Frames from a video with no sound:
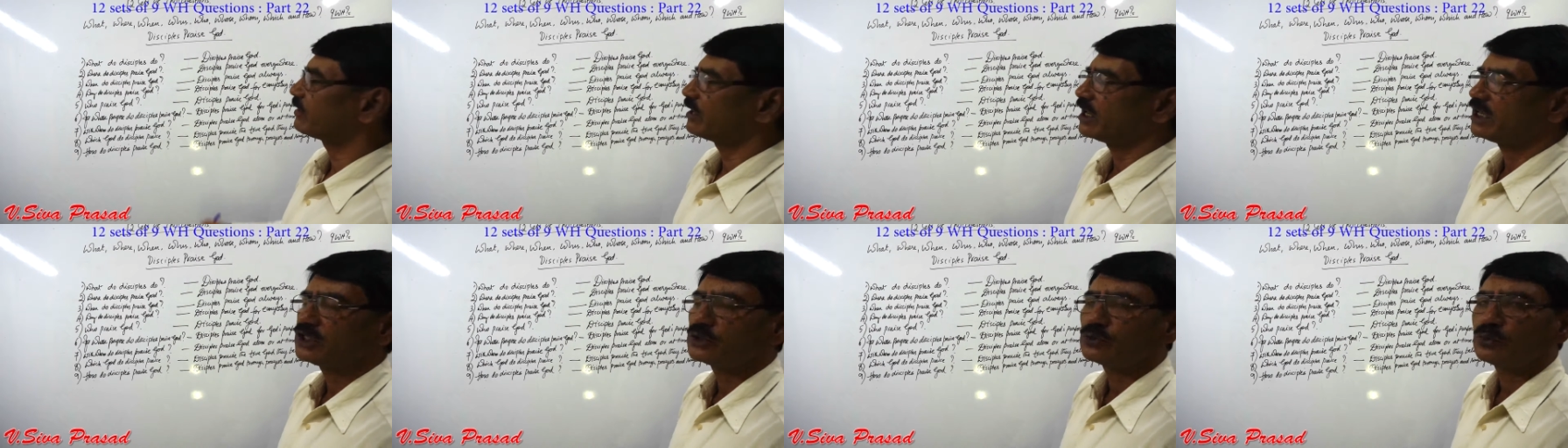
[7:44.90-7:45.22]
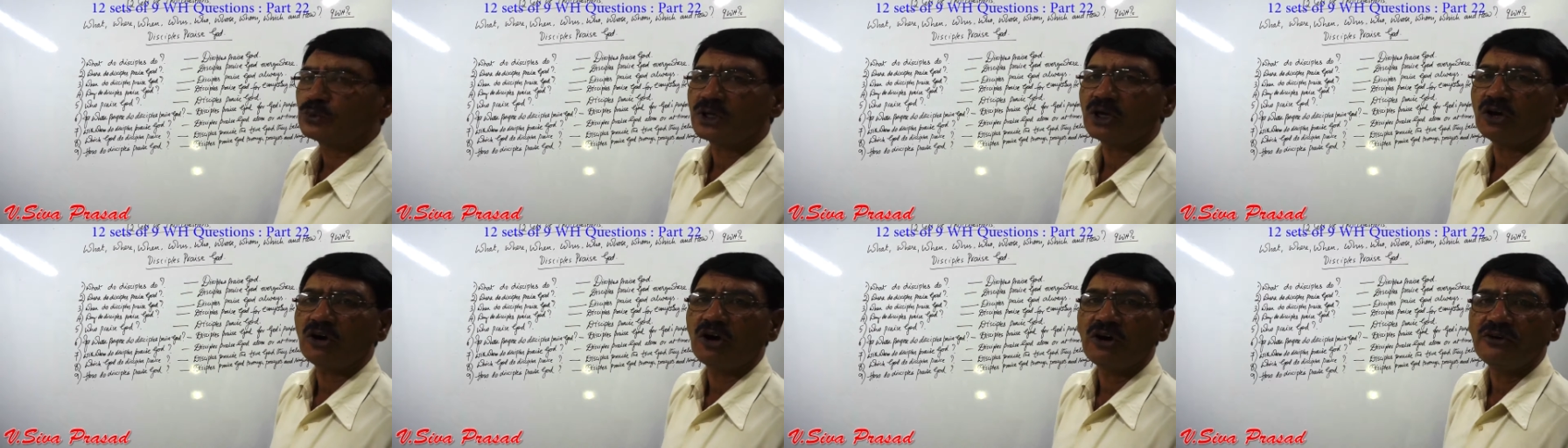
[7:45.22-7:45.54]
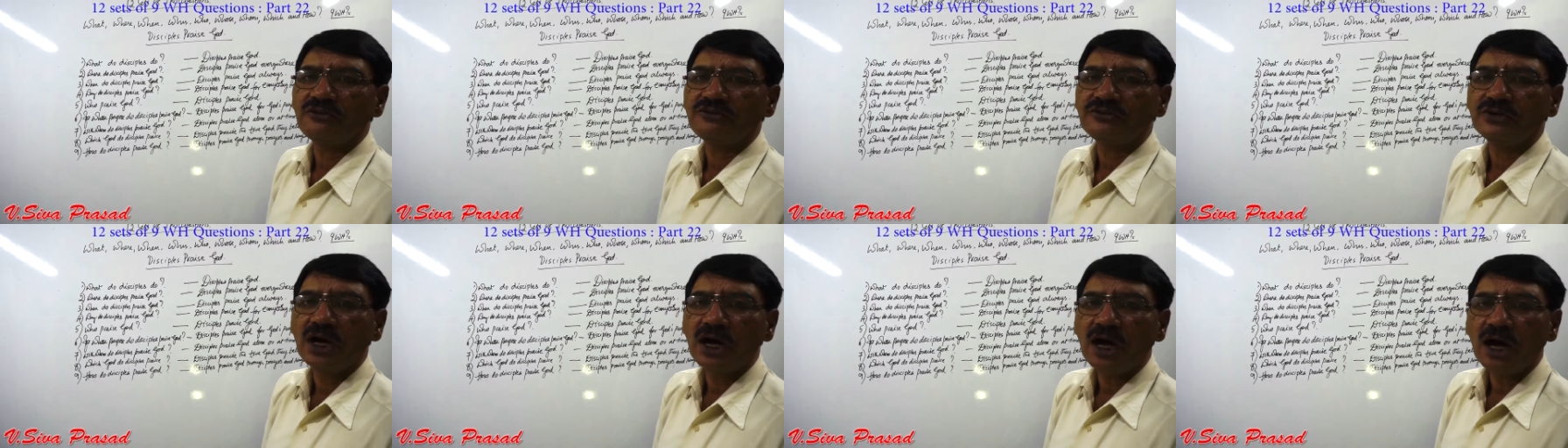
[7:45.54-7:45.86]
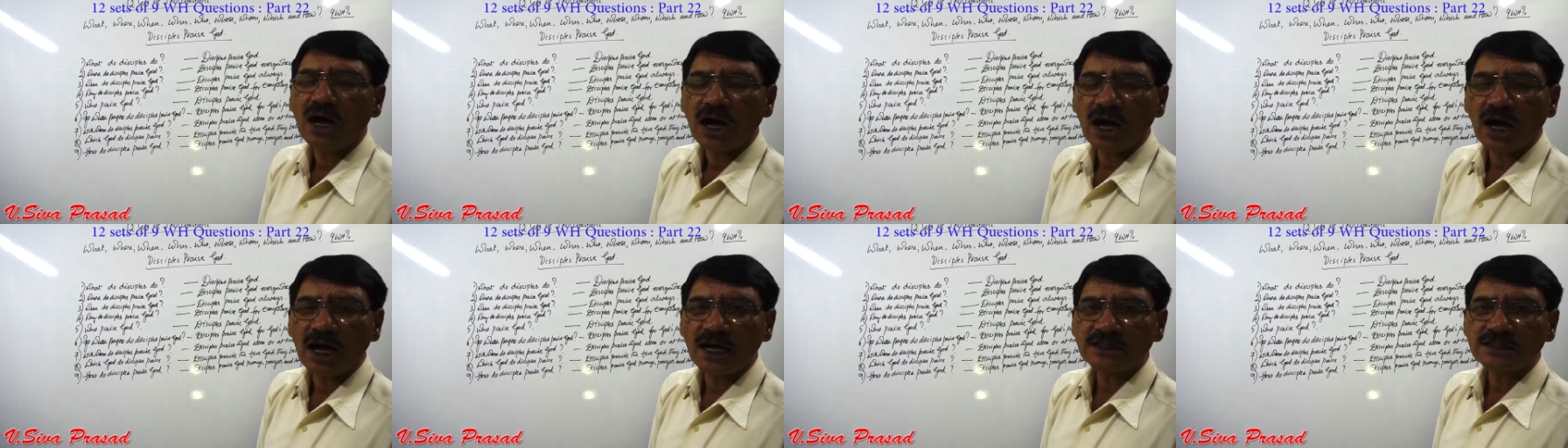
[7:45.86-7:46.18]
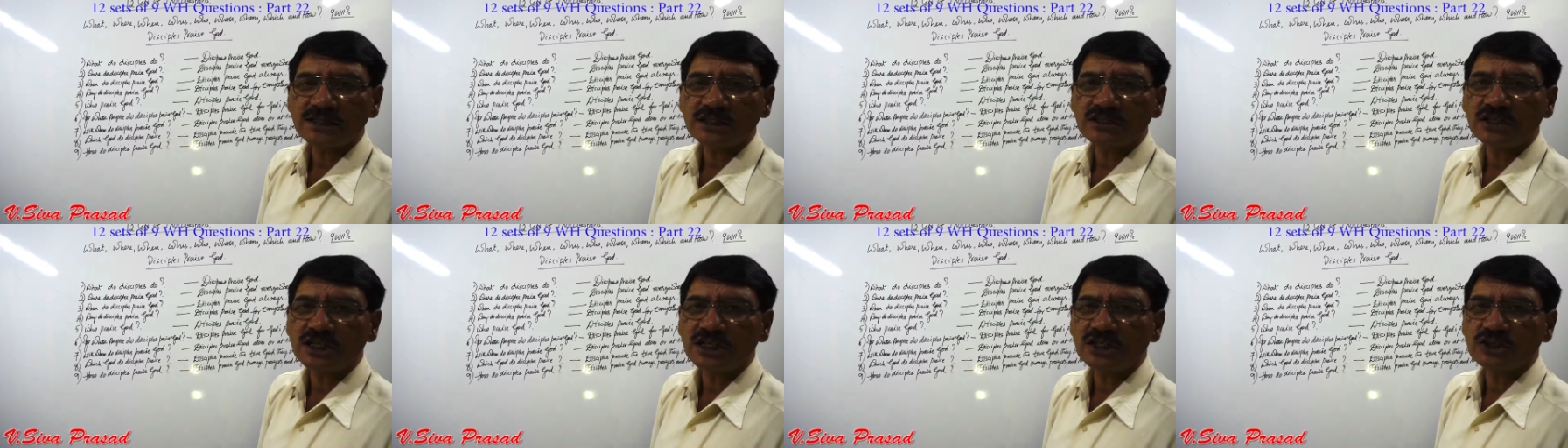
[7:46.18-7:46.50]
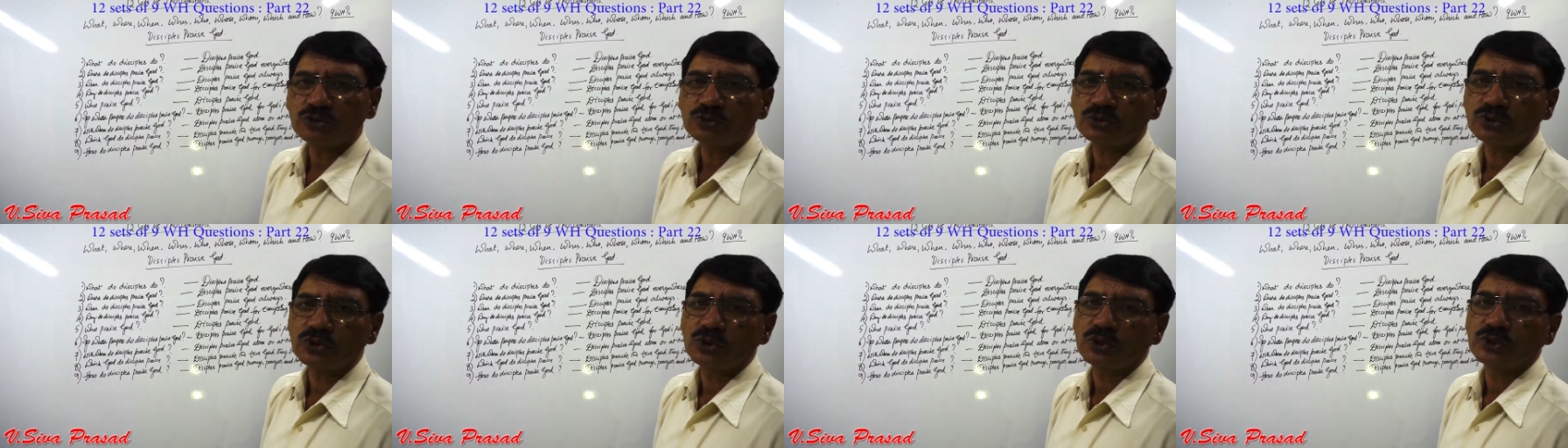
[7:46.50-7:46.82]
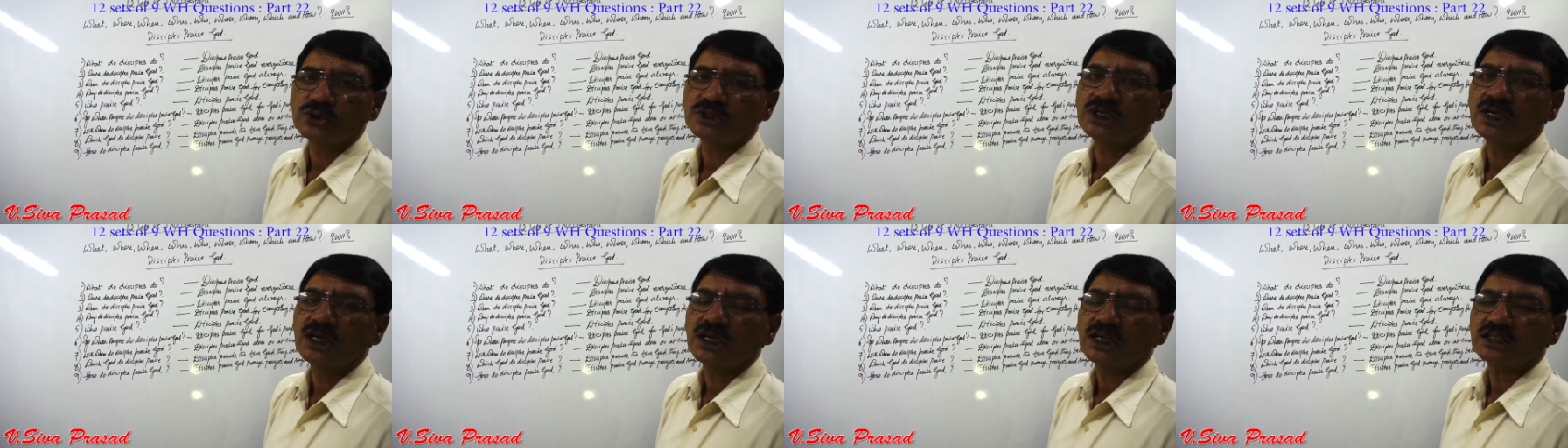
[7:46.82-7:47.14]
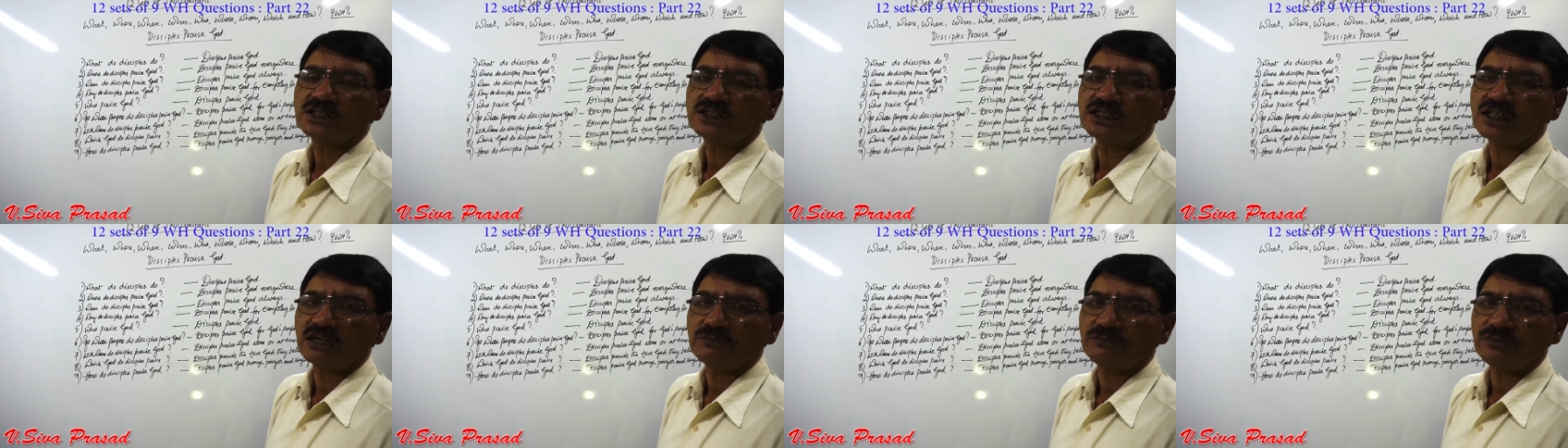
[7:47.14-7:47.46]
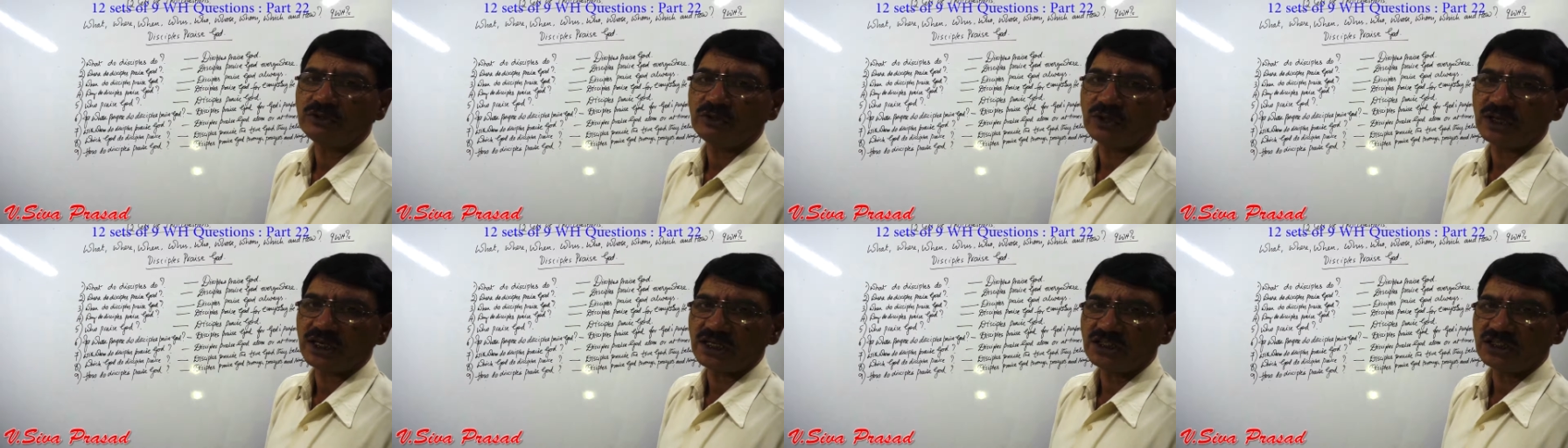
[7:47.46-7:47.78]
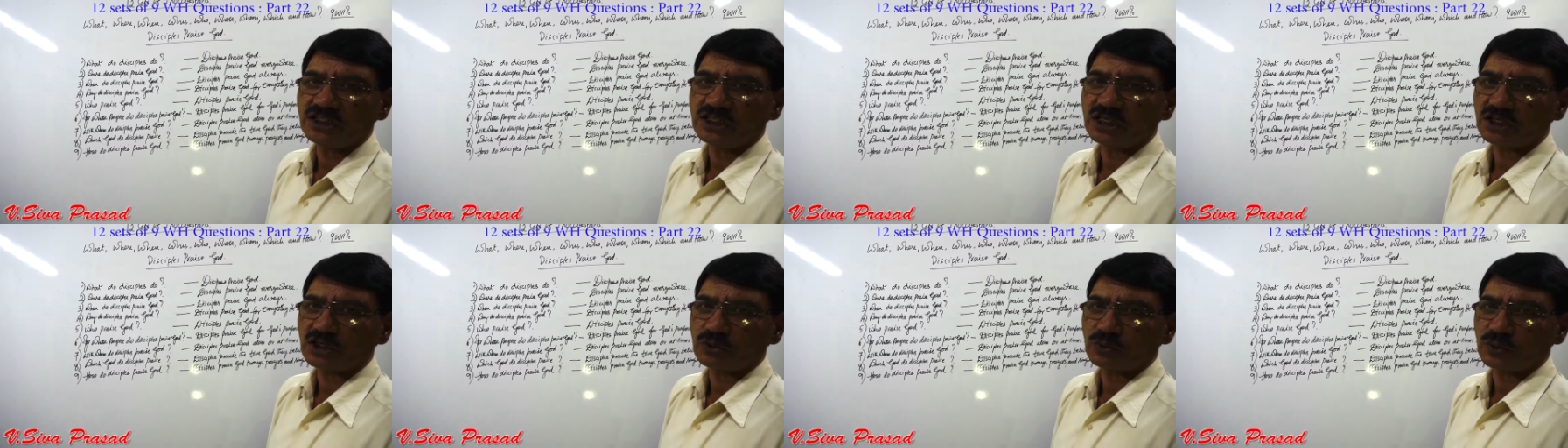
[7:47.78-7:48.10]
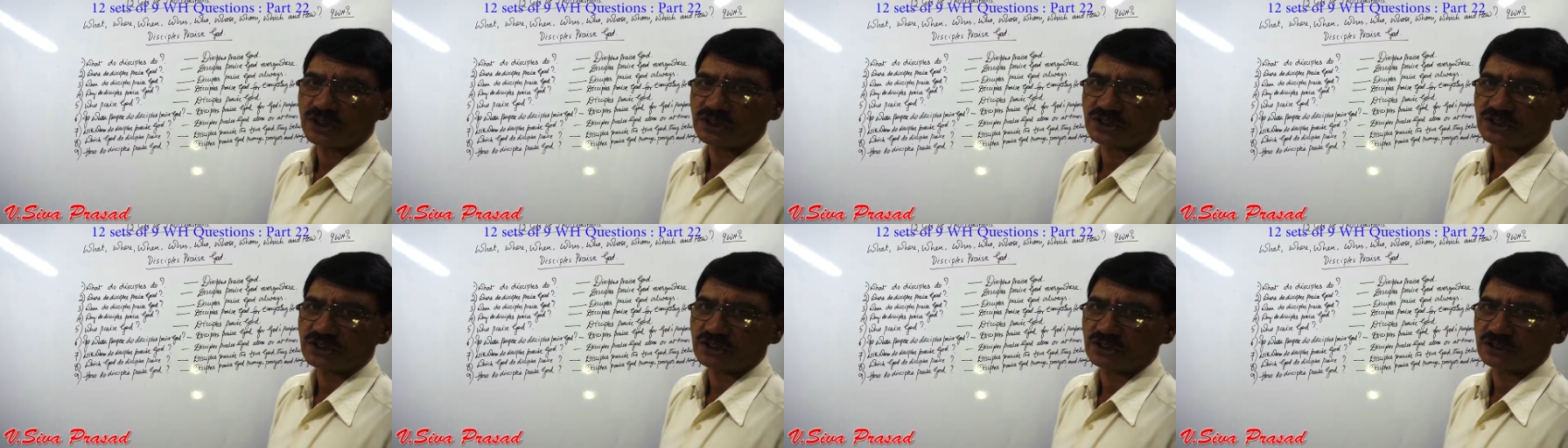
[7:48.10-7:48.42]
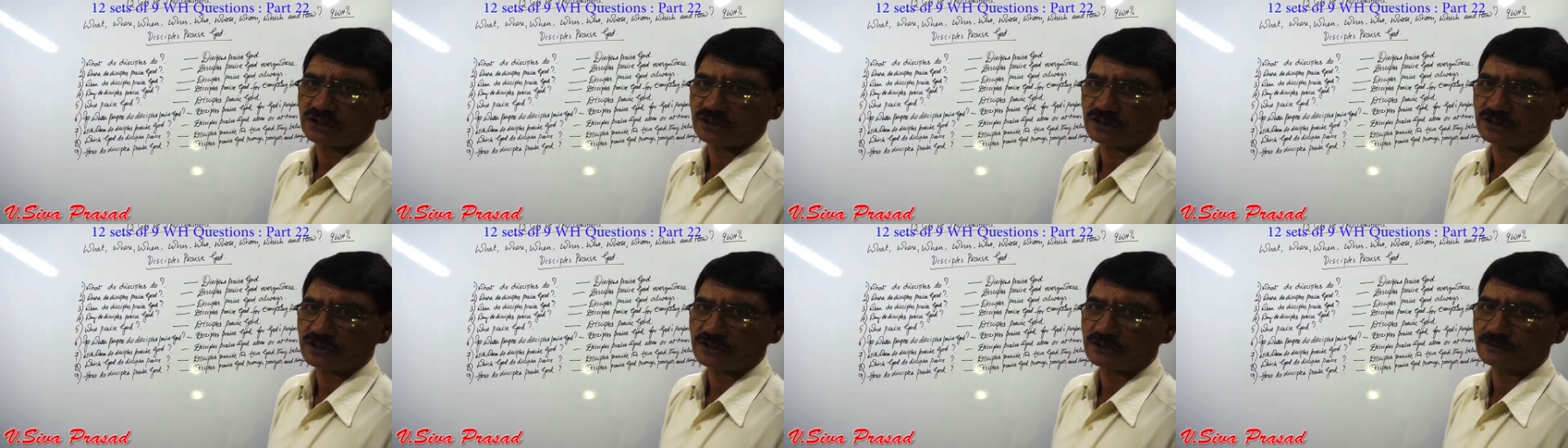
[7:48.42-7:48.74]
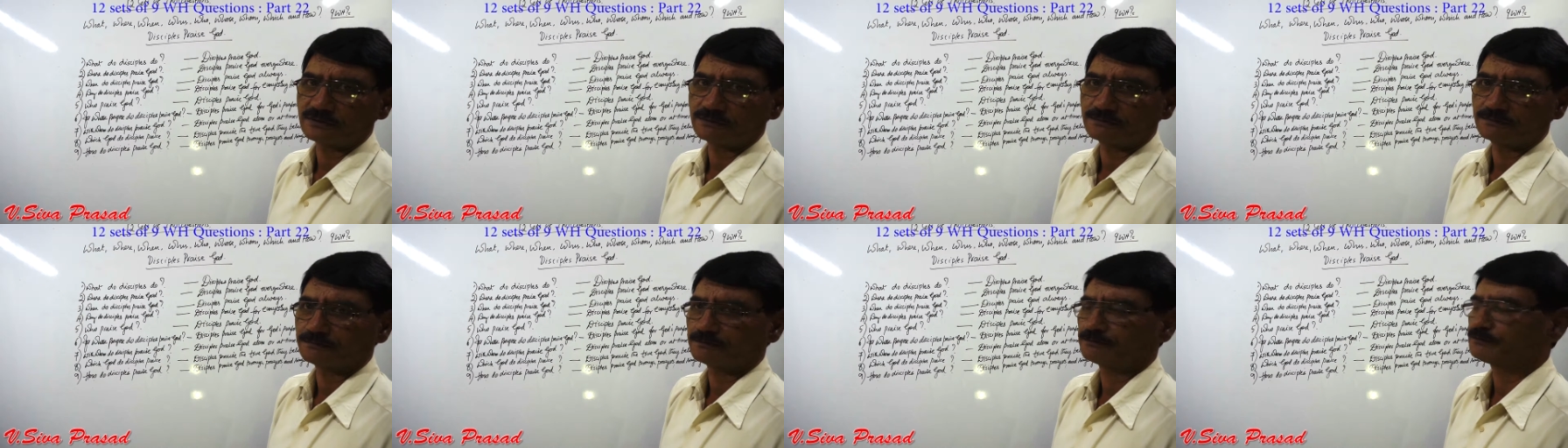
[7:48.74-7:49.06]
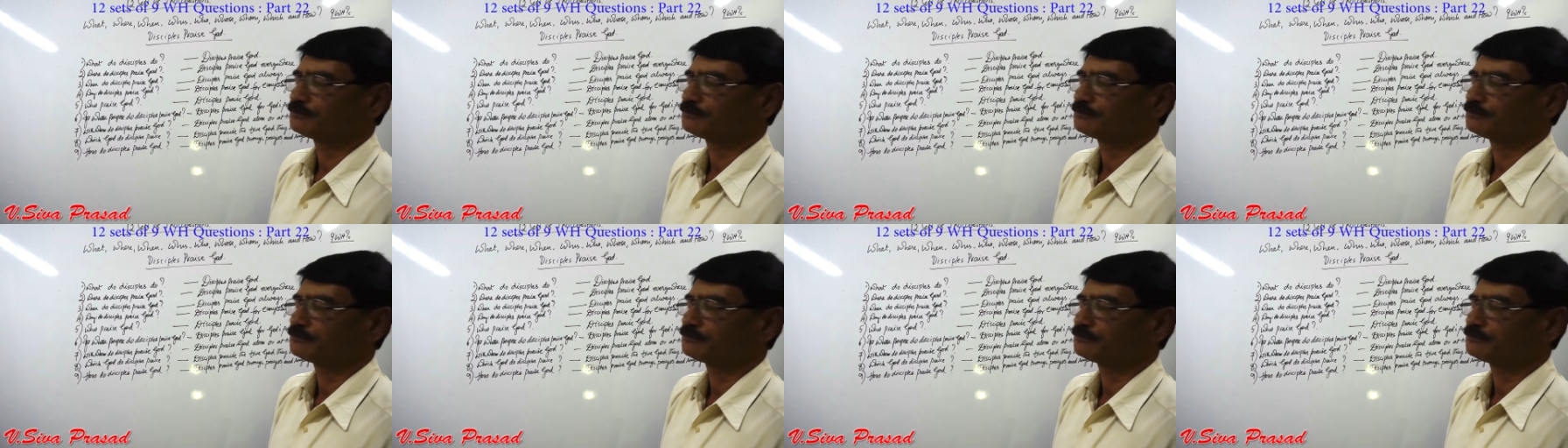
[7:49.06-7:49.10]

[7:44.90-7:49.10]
right way of answering to those WH questions.